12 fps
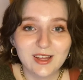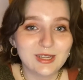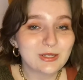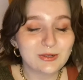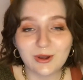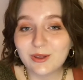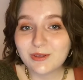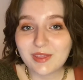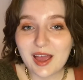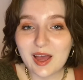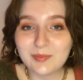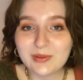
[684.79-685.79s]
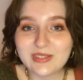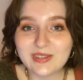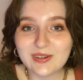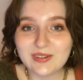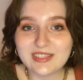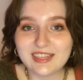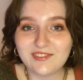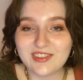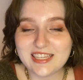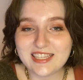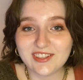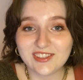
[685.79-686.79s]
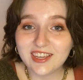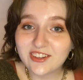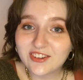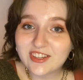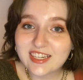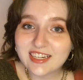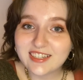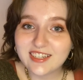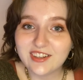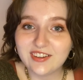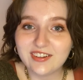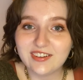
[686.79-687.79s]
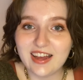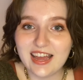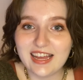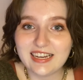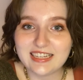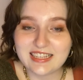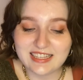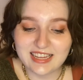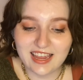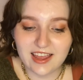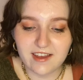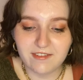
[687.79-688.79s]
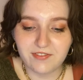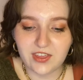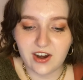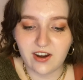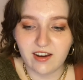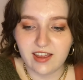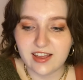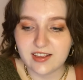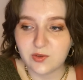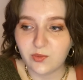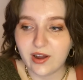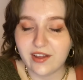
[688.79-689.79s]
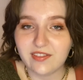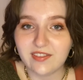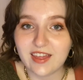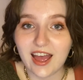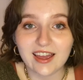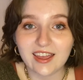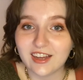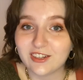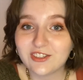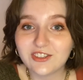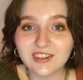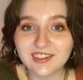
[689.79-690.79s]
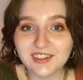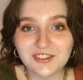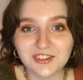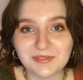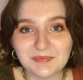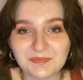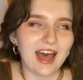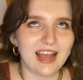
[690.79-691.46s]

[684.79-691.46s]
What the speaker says: Scroll through the episodes if this sounds interesting to you and see if there is one that catches your attention.